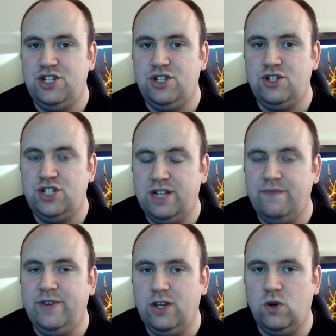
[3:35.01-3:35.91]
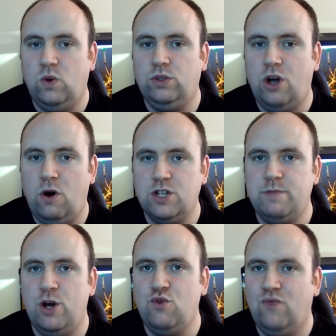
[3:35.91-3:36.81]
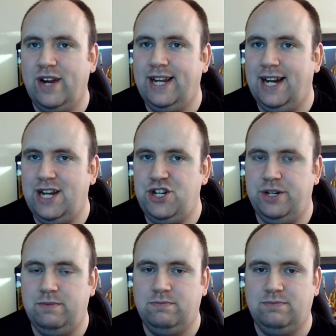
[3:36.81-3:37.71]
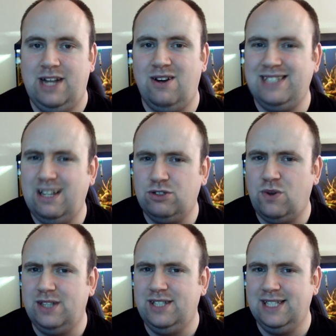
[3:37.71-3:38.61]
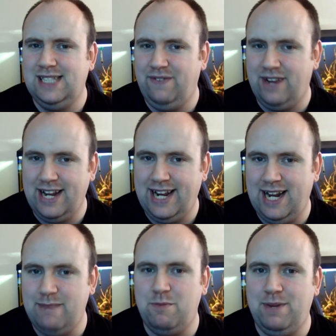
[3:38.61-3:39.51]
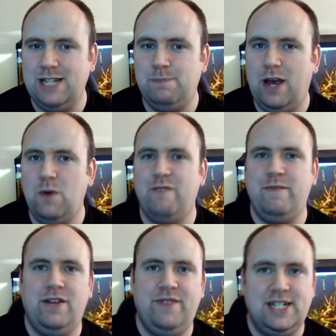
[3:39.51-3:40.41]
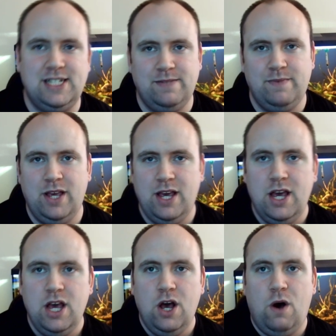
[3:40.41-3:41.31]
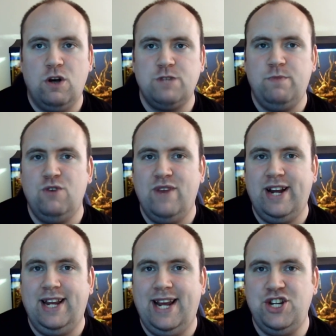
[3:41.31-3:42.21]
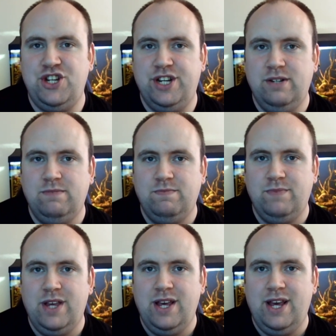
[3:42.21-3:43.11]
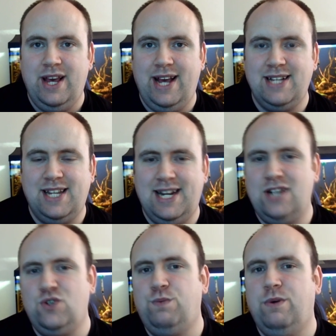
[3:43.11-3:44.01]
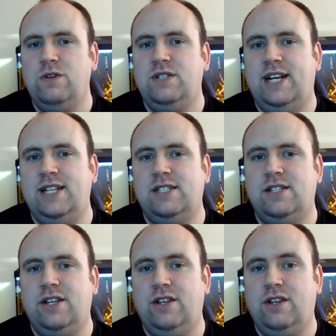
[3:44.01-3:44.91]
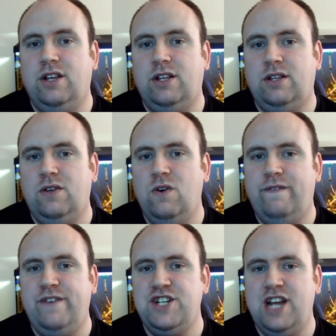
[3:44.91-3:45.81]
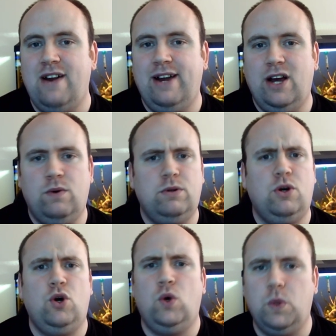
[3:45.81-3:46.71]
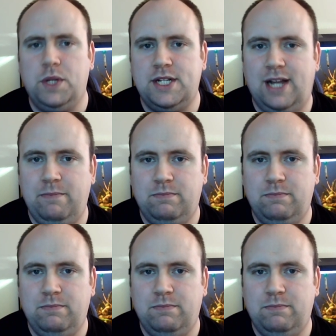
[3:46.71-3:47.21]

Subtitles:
something called osmoregulation. Now it sounds quite scientific, I get it, but please bear with me on this. Osmoregulation is a natural process that your fish carry out all the time